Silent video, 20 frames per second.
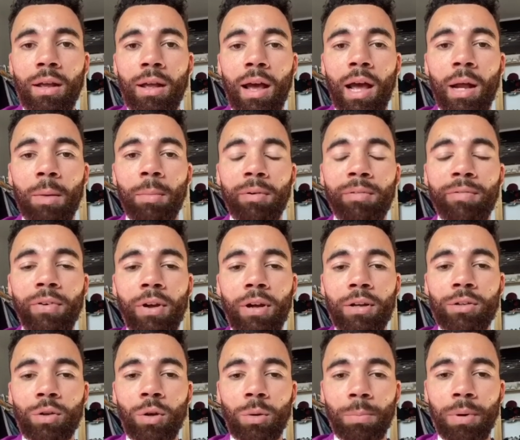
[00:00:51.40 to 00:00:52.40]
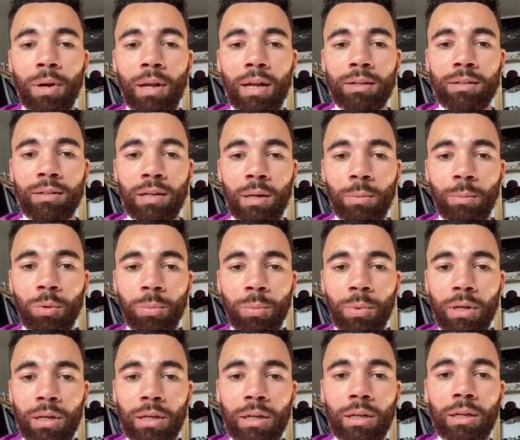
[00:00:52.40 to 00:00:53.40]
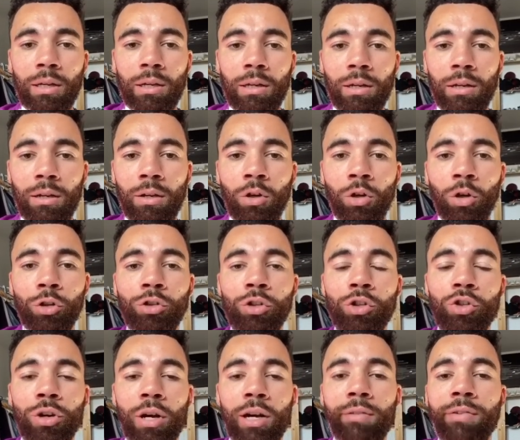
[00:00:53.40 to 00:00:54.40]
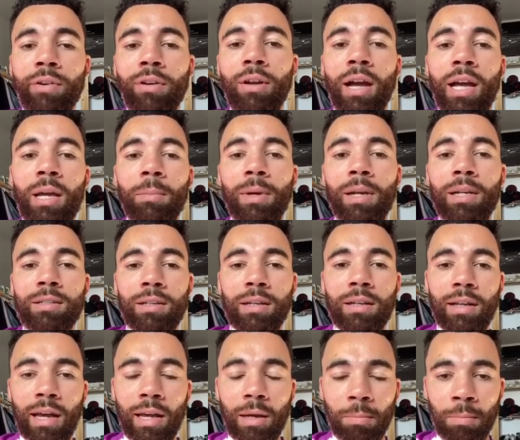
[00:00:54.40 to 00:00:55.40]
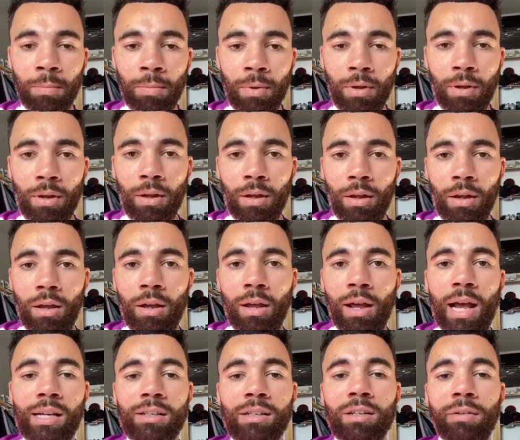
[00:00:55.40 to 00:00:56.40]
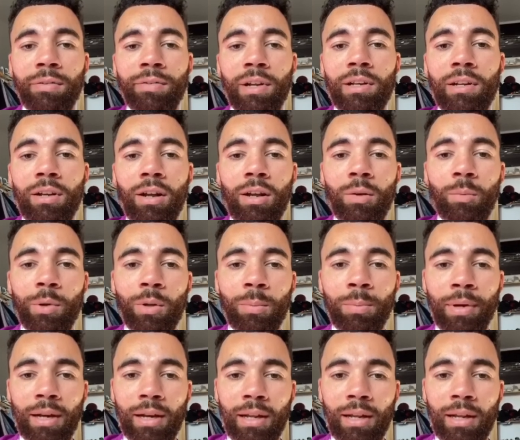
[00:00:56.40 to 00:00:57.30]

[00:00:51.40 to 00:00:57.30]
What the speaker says: And my third top player tip would be concentrating for 90 minutes in a game. As a defender, and when you're playing